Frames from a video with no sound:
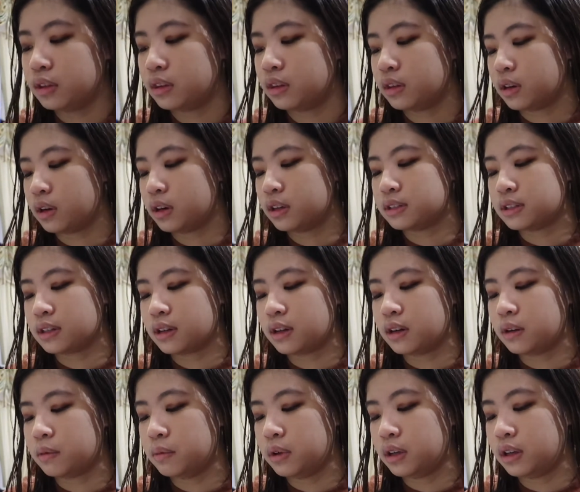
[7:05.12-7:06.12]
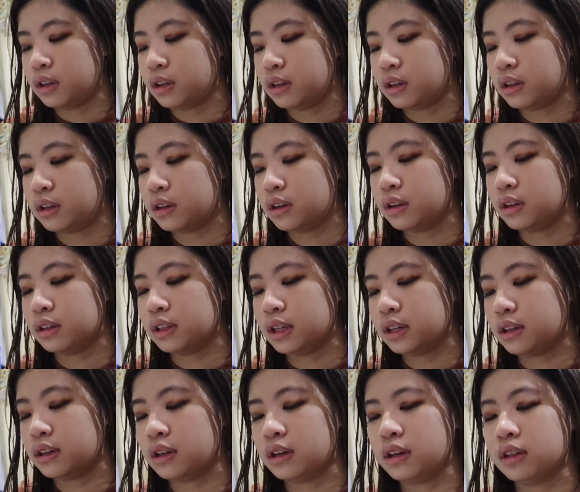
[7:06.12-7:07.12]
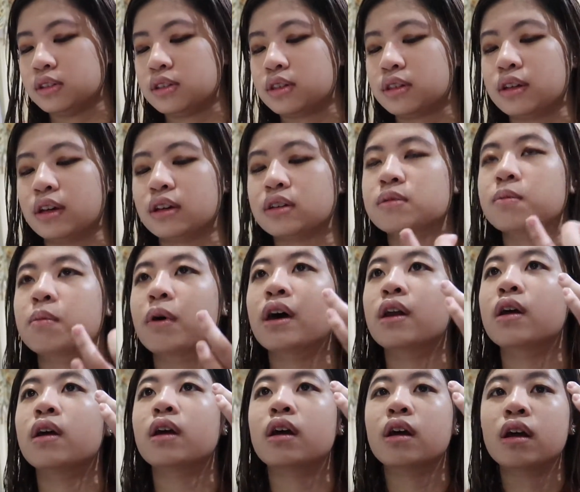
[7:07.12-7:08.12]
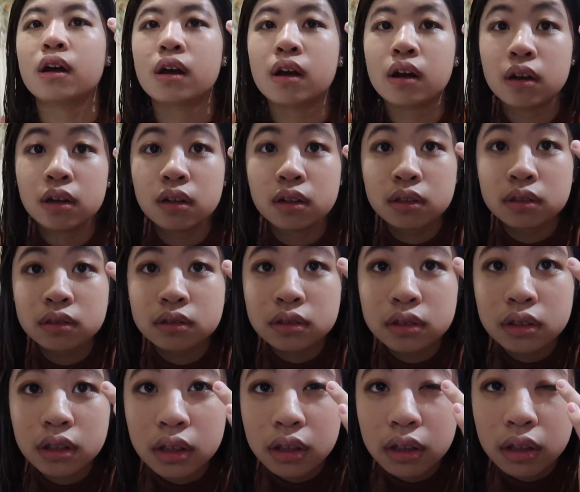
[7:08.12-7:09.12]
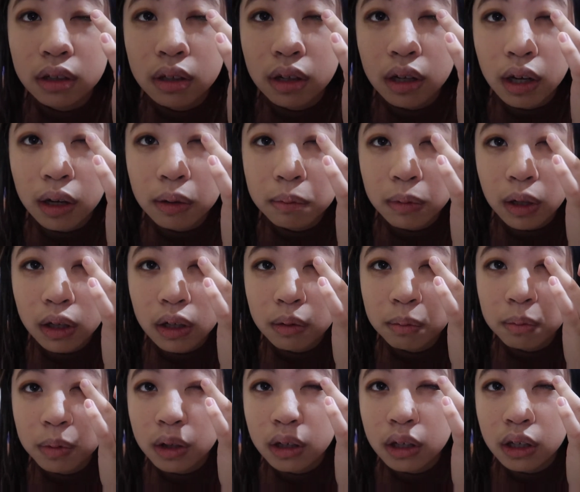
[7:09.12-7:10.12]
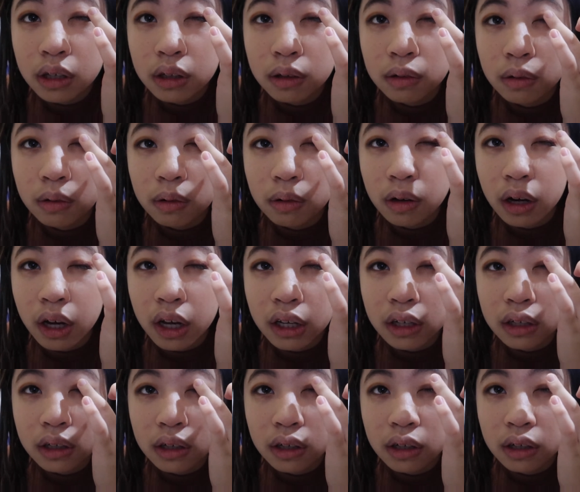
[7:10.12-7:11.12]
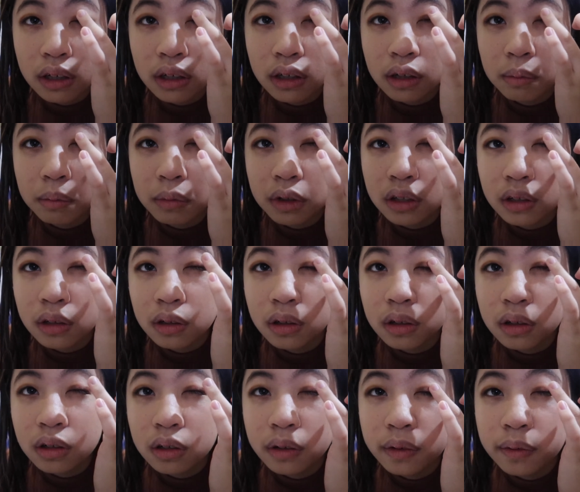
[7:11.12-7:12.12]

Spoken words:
in there, it's gonna be like, it sticks better. And I'm gonna put it right here in the middle.